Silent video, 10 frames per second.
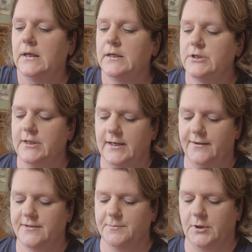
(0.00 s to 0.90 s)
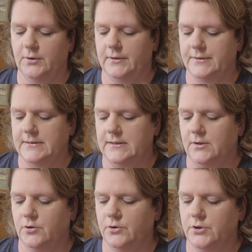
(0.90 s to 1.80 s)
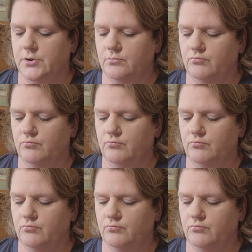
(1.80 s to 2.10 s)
She did have some cute little stickers.